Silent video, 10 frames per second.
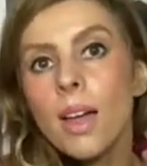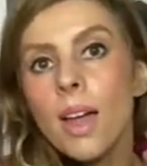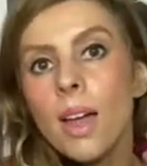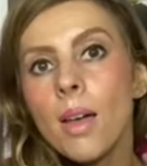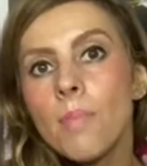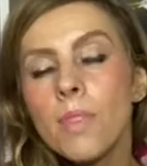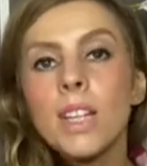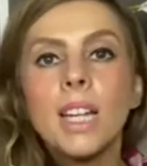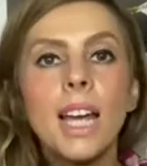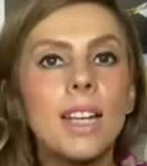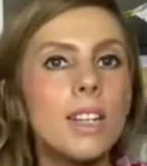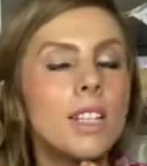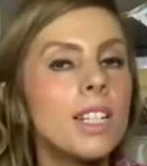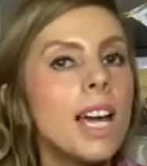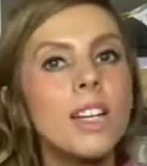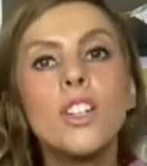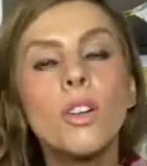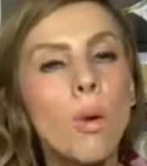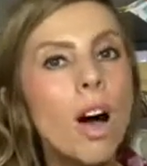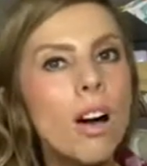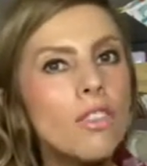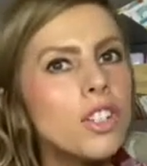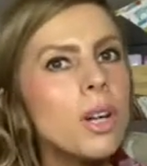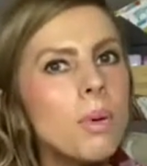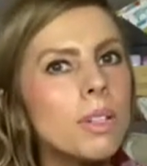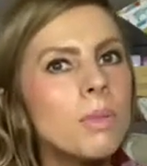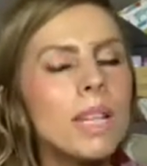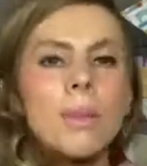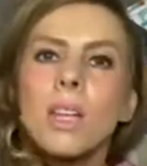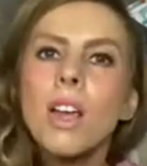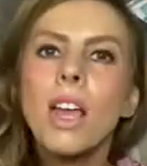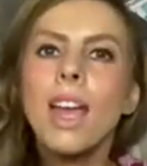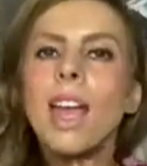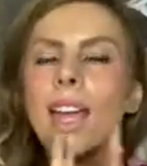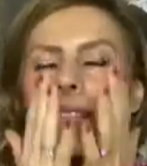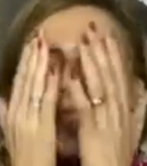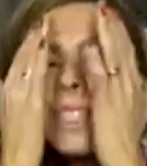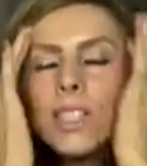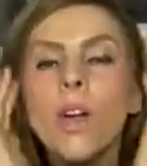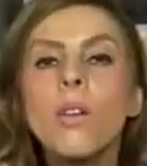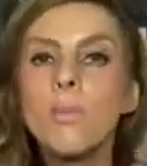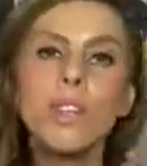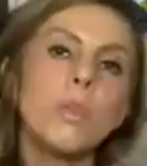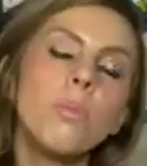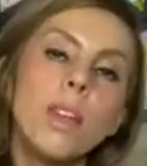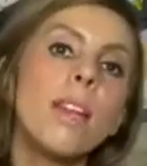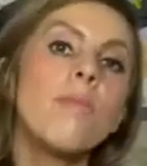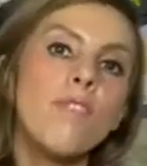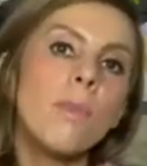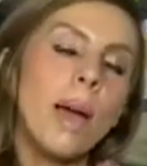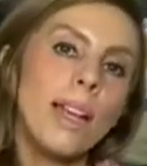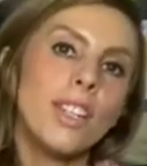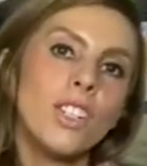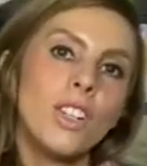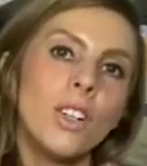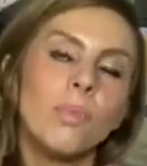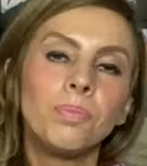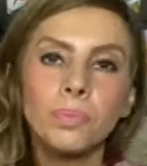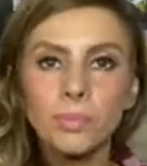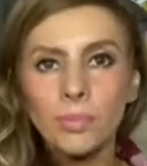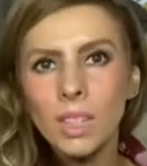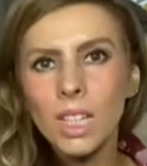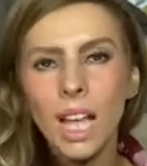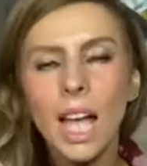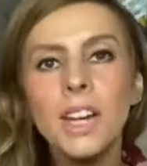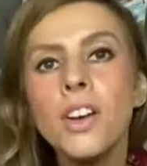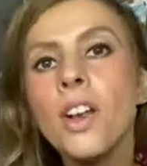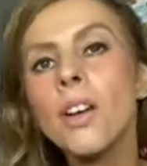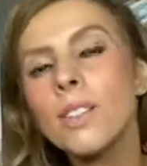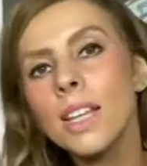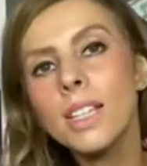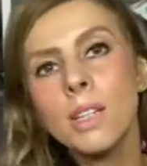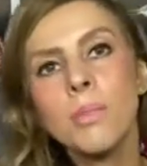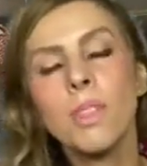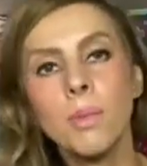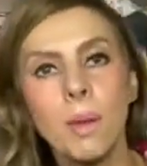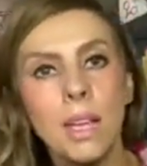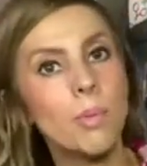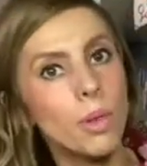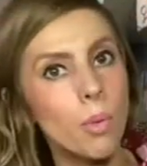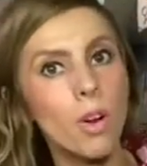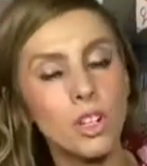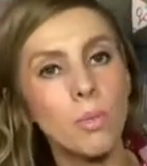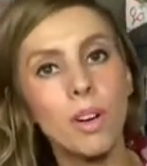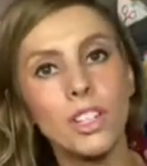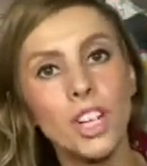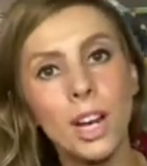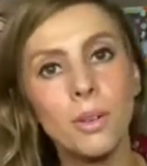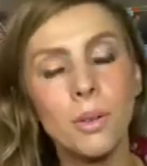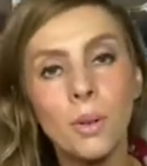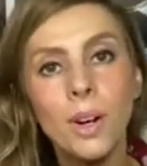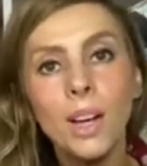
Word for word: um, you take you take two off. Do you know what I'm saying? So it's so much information. And I know that some of the people that watch my channel